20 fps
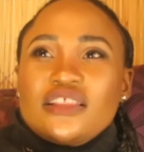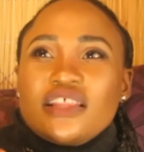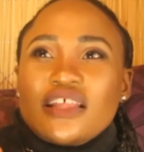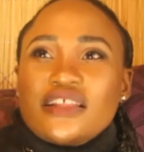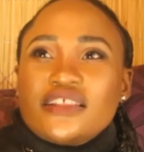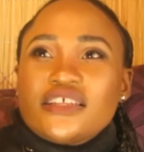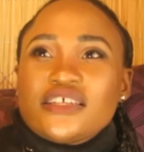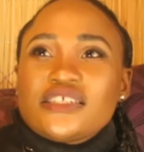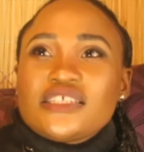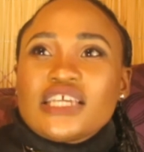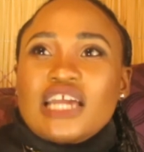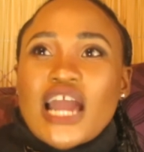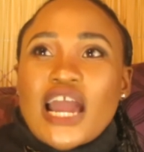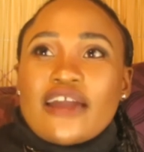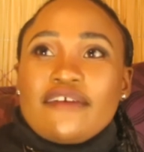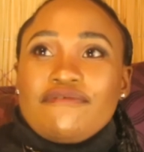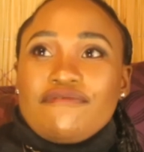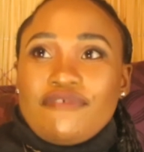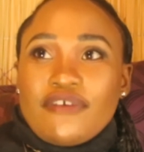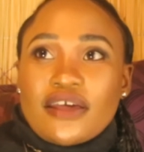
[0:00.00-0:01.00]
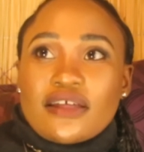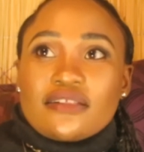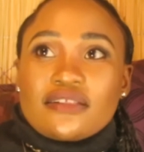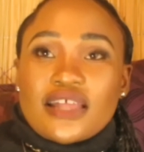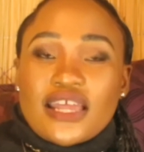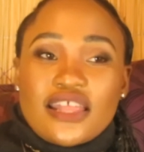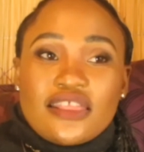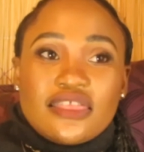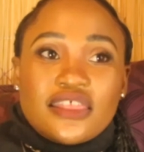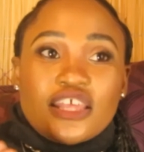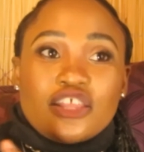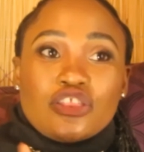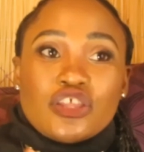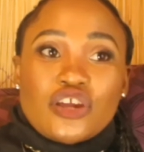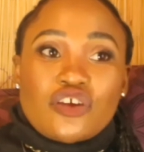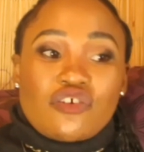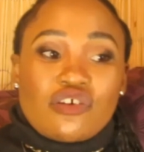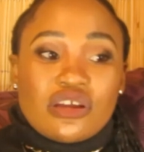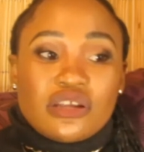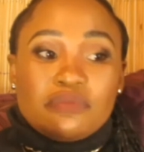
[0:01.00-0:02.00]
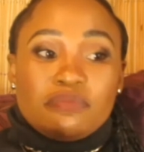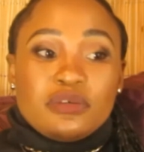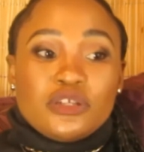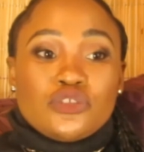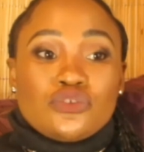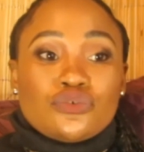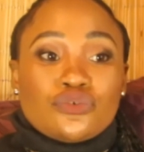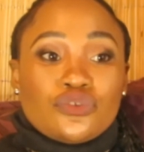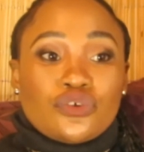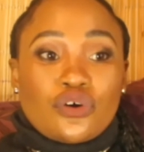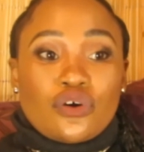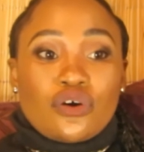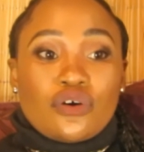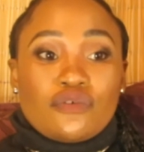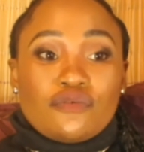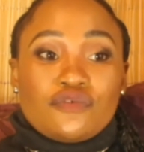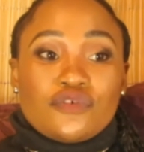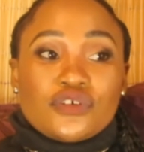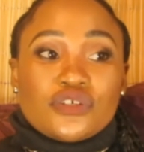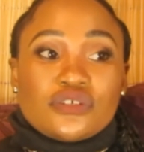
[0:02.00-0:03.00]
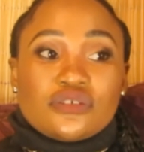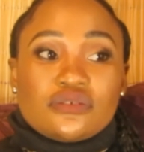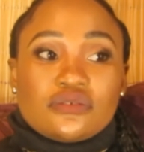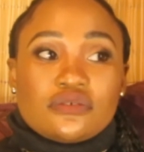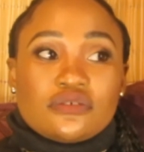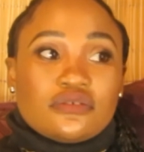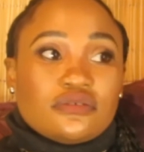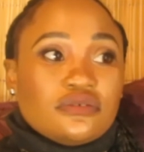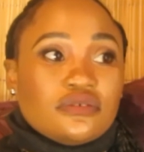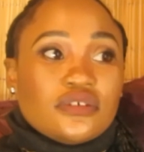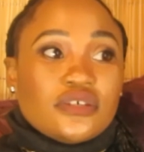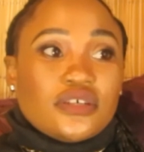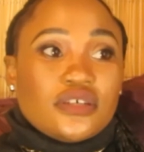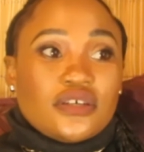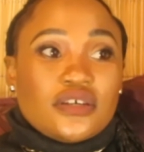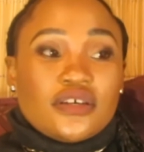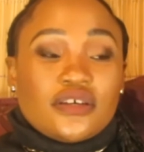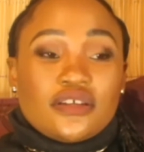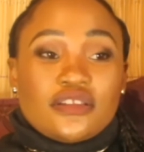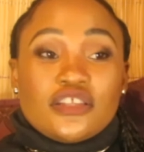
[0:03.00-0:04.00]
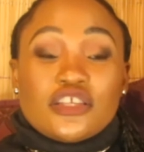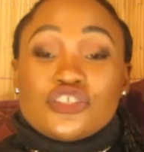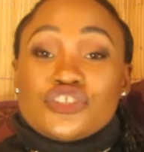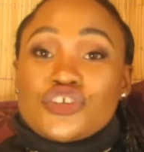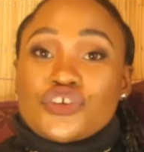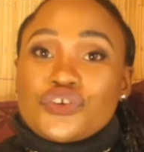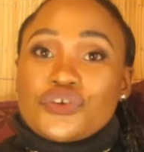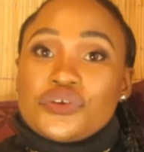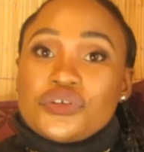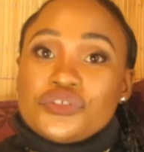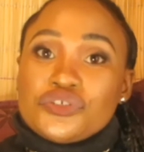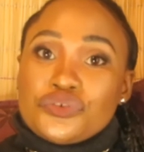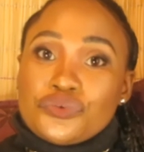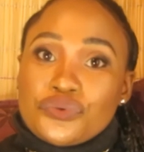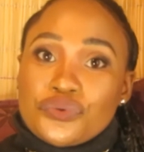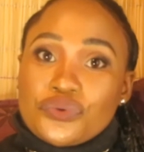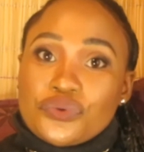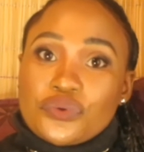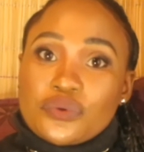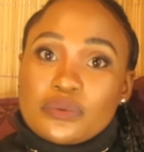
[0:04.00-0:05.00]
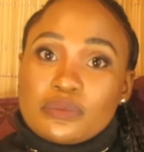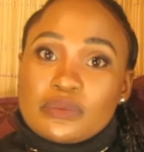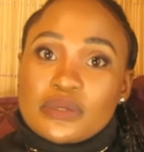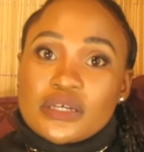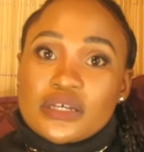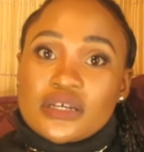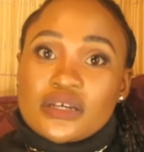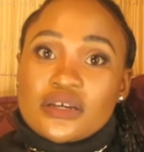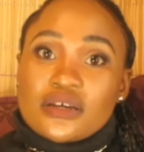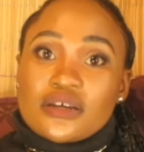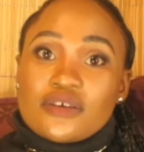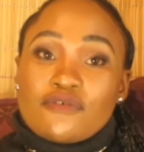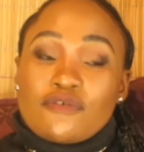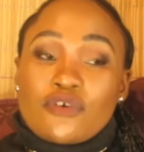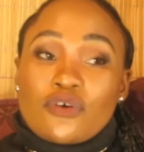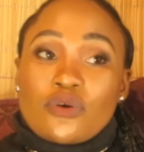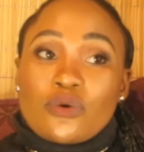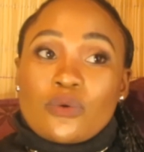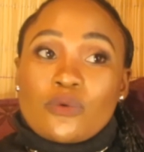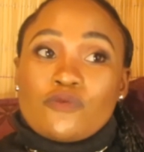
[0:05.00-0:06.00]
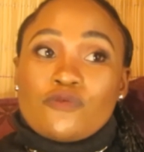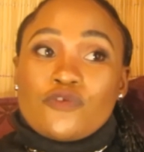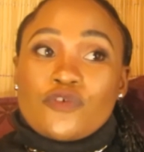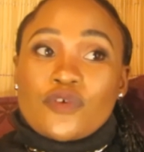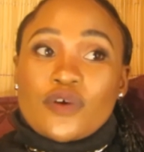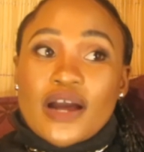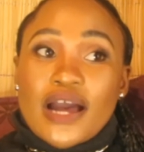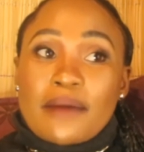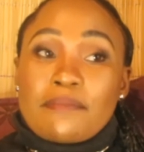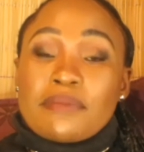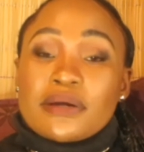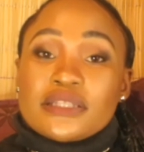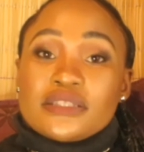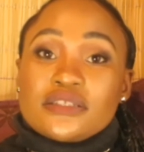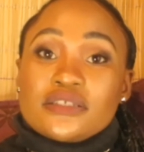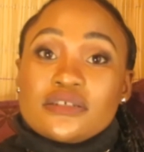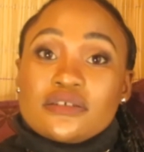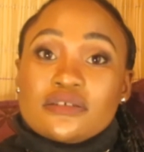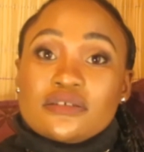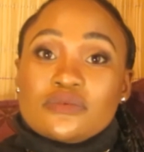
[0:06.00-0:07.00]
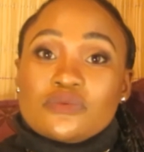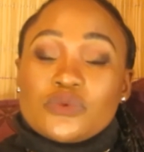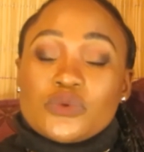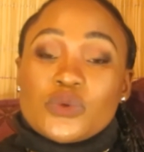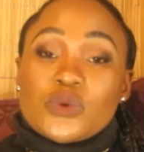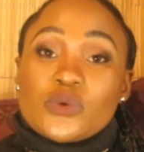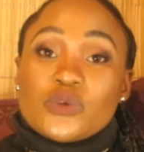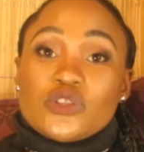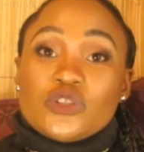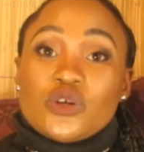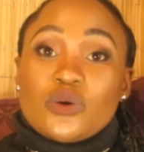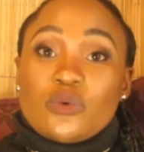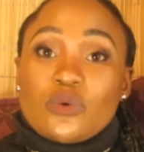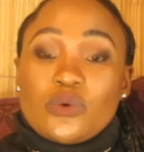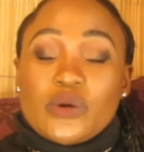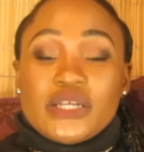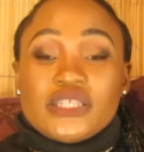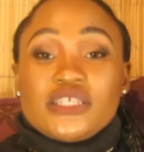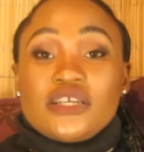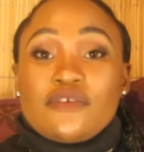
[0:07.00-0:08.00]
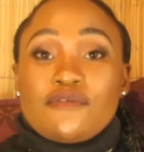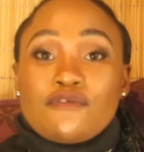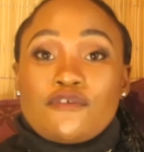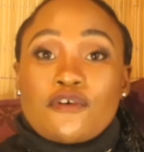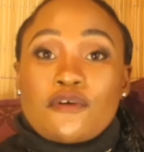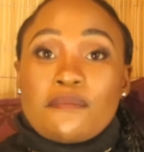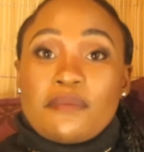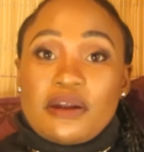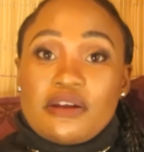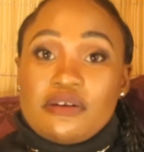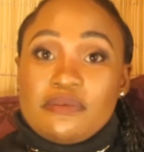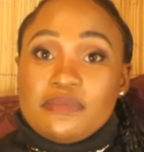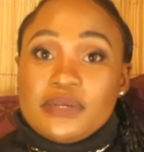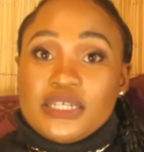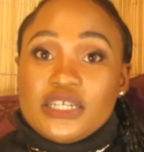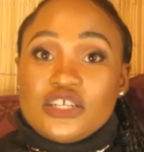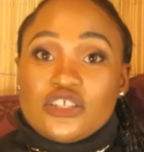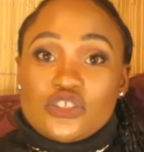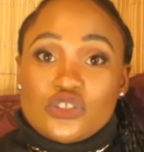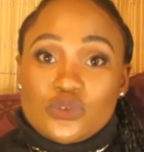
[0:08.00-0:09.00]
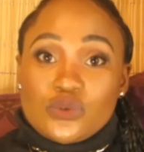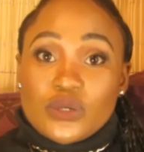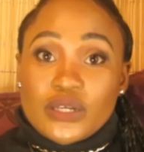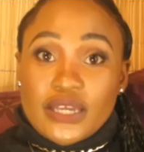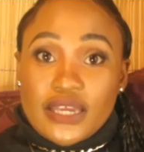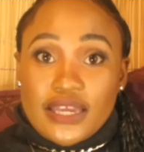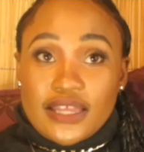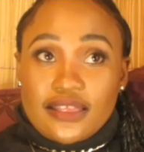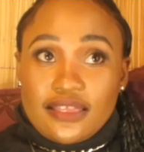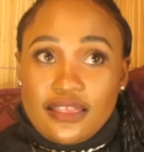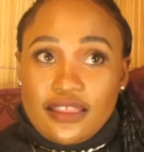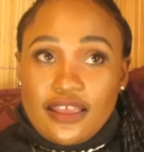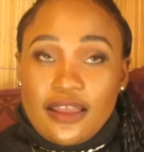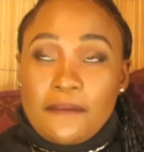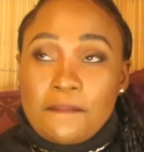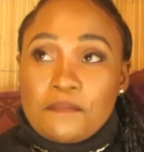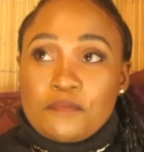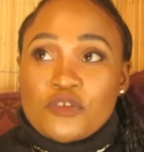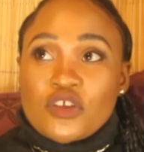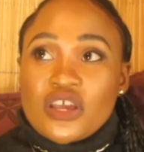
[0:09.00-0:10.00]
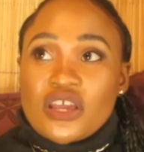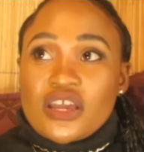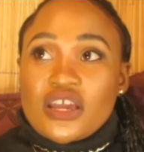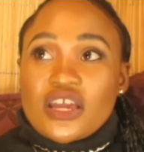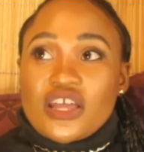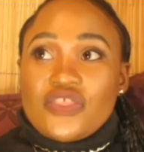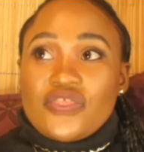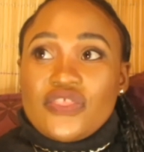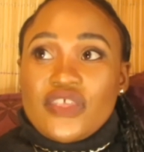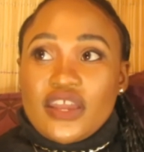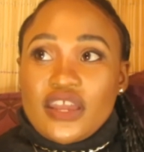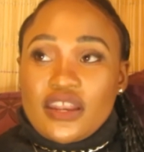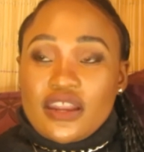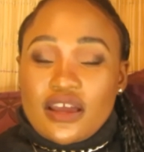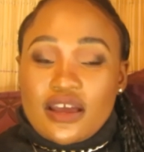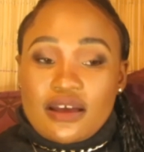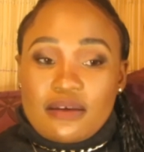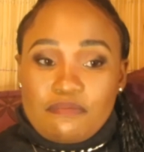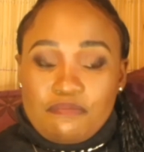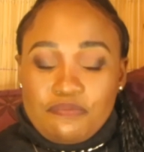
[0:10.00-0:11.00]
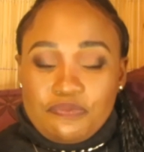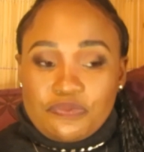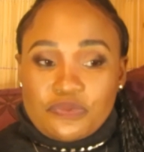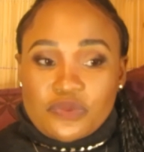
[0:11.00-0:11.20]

they say I fell, and then they carried me to the office, the security room, for up until they were waiting for paramedics to get there. And then